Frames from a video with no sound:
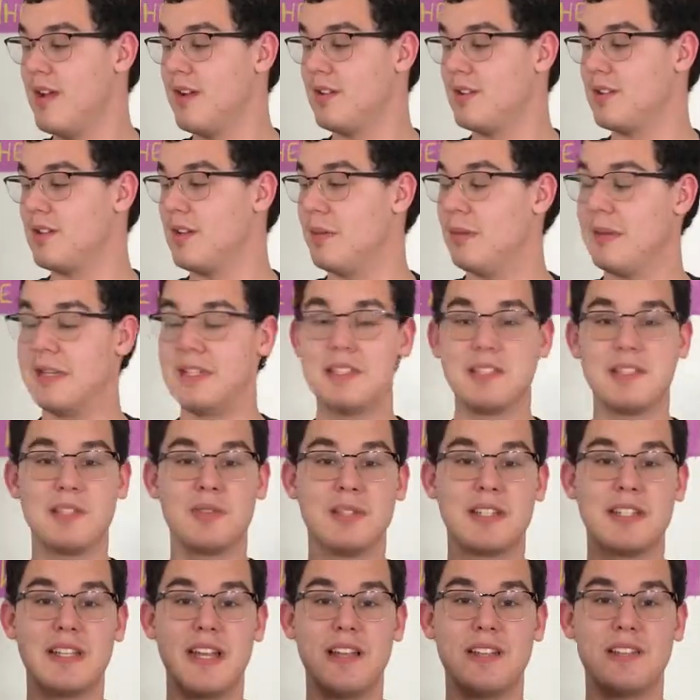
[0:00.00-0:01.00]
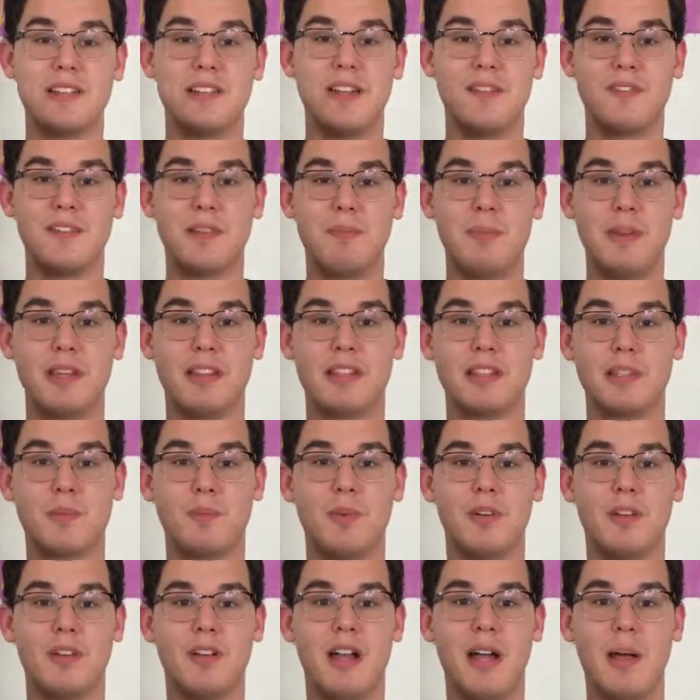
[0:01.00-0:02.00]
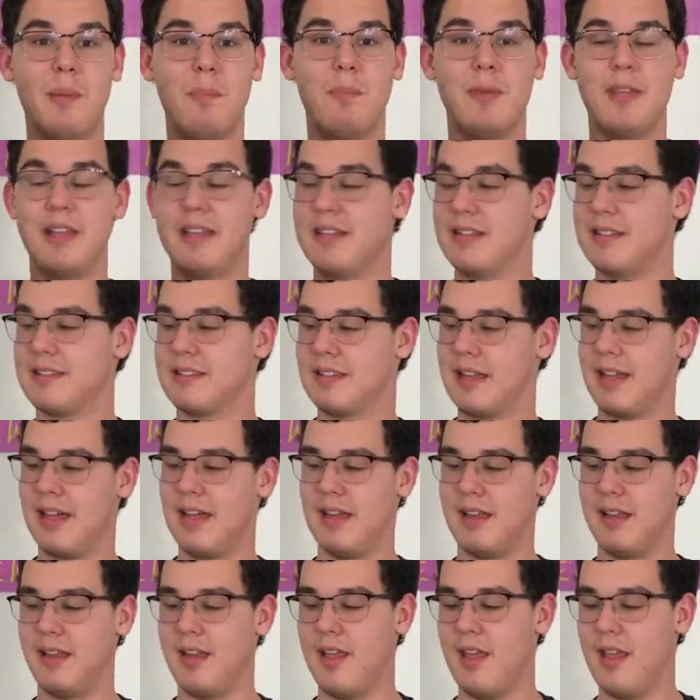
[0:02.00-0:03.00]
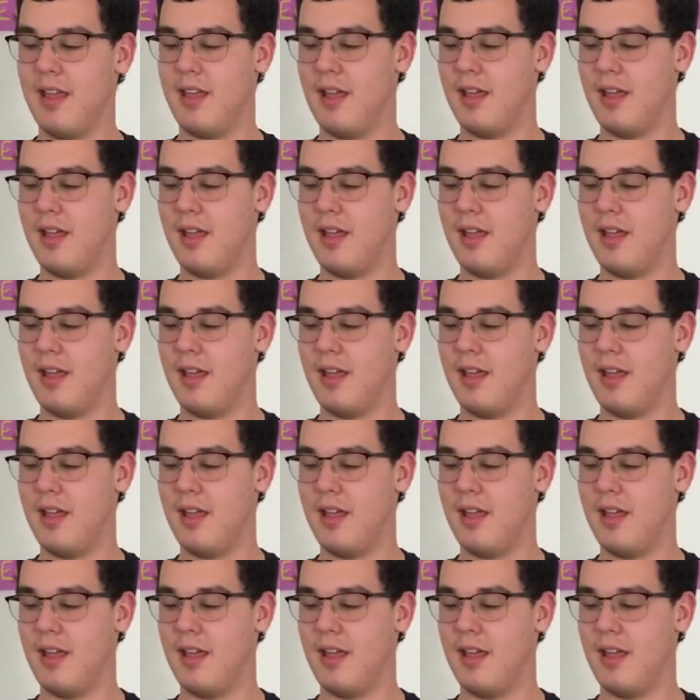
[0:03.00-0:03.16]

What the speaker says: so my sister was nice enough to pick this book up, and it's got